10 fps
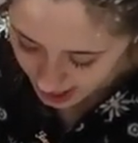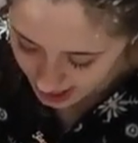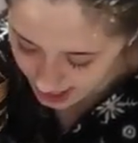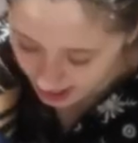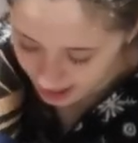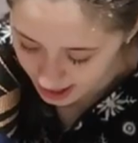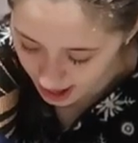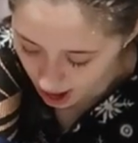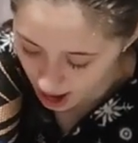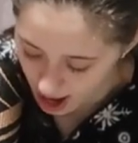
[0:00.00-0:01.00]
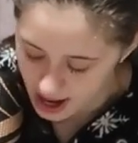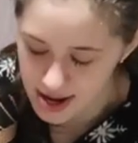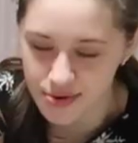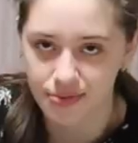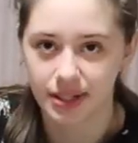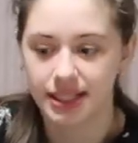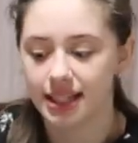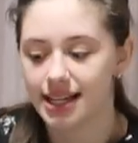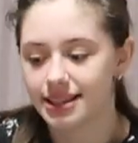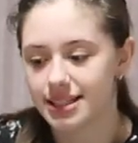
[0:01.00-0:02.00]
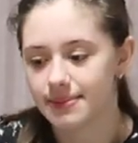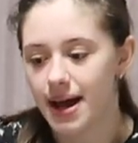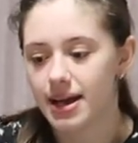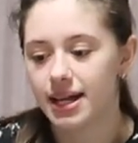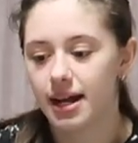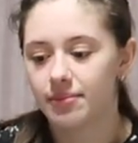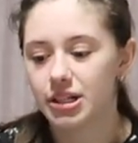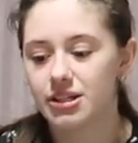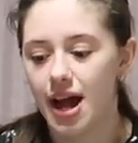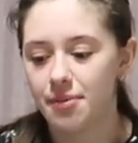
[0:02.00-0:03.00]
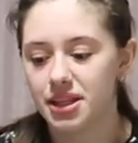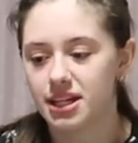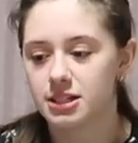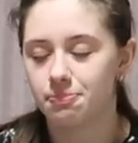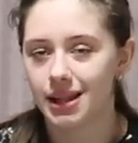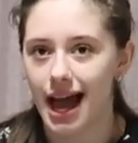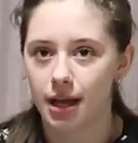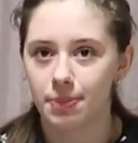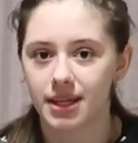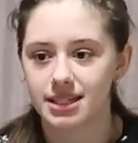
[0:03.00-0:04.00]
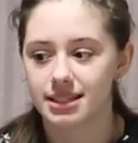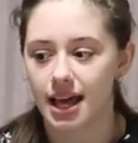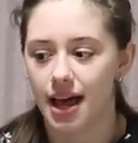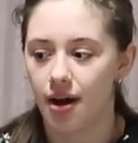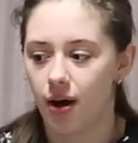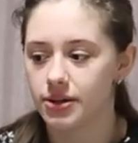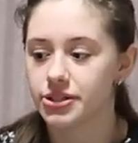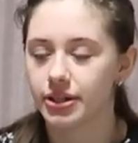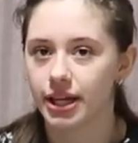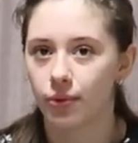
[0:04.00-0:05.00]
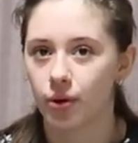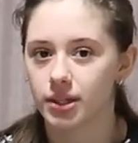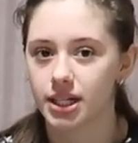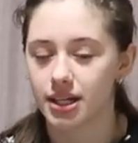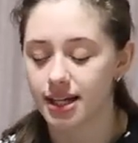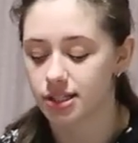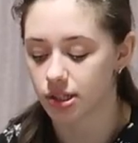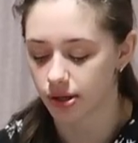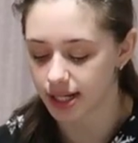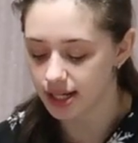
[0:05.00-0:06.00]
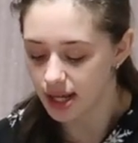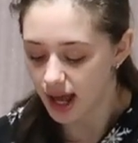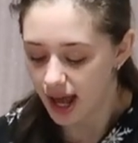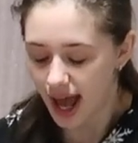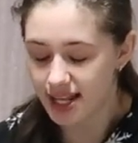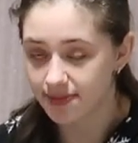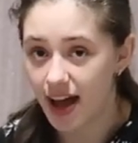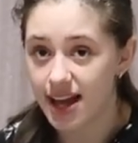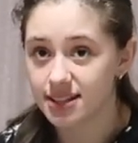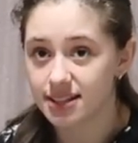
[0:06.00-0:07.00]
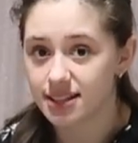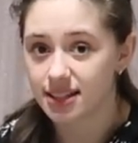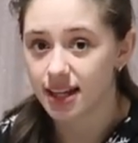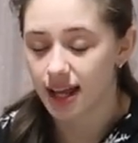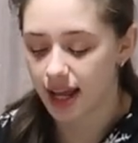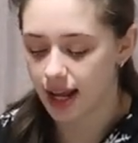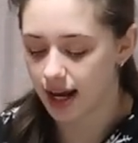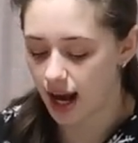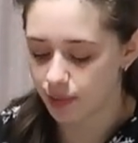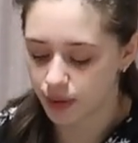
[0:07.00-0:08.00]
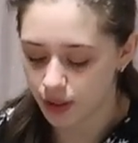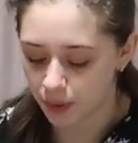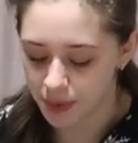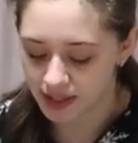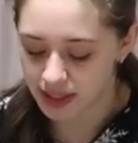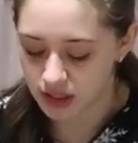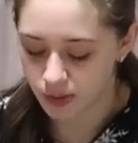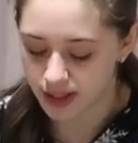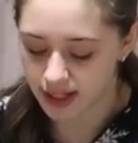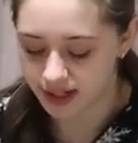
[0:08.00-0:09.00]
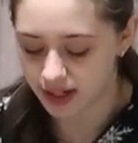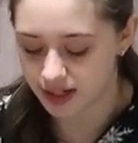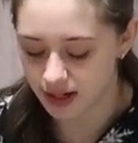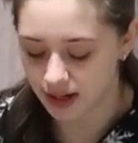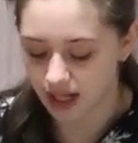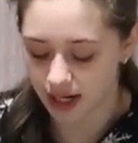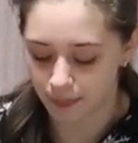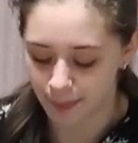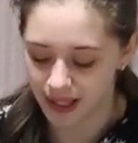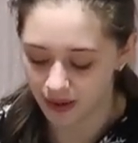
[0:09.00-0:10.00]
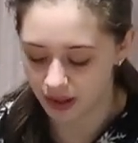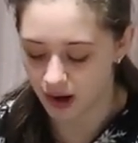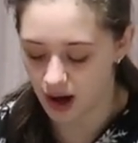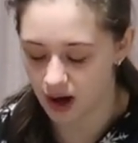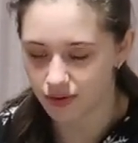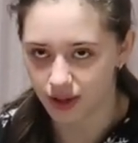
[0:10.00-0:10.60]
And I really like this mat, and I'm also happy that it's black because then also, like, it won't get as dirty as fast. And I really hope that this one doesn't start, like, peeling off,